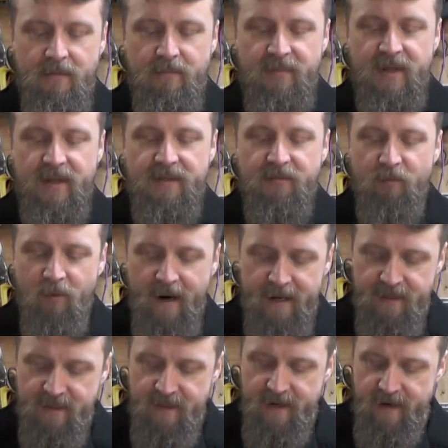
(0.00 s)
but
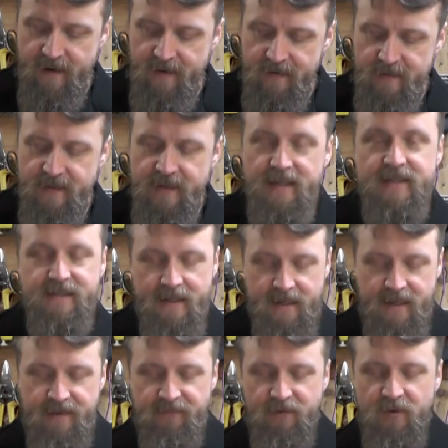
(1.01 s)
right there is
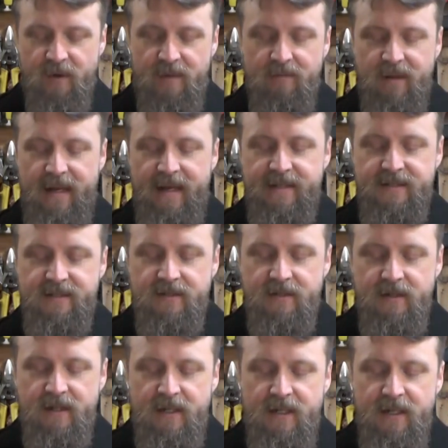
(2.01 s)
an infrared
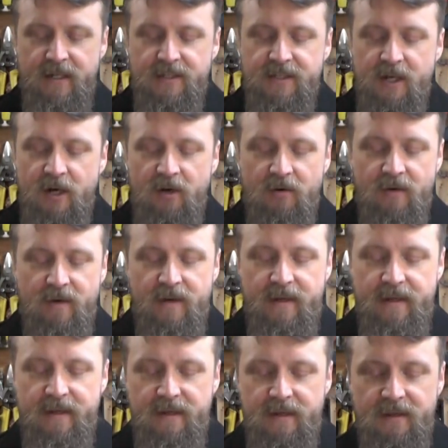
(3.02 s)
blaster. So
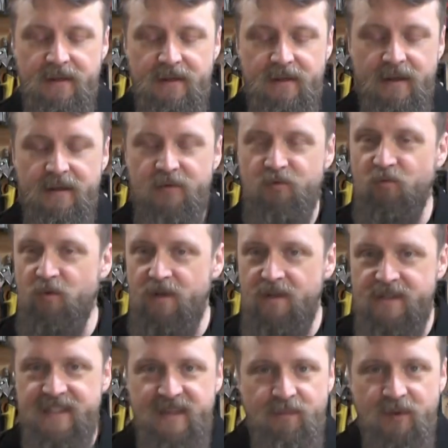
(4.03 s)
it's
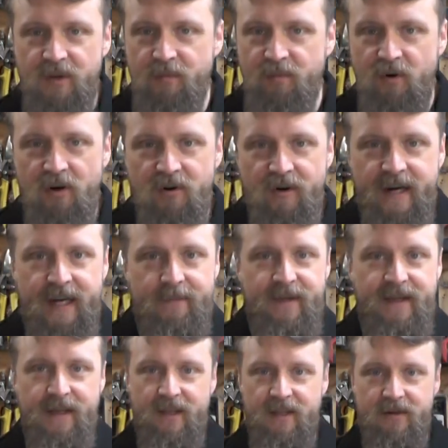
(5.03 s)
real simple to
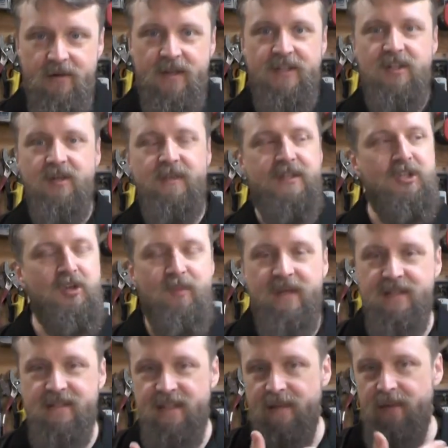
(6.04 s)
program. It literally took me 2
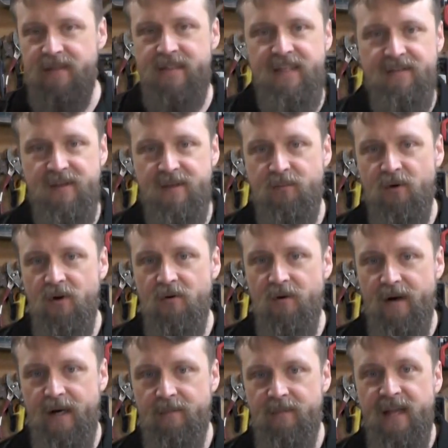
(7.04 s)
minutes to get my TV
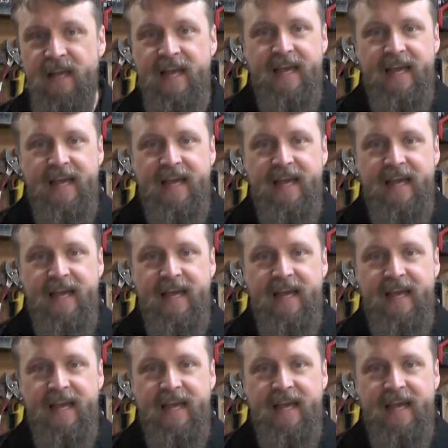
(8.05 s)
programmed.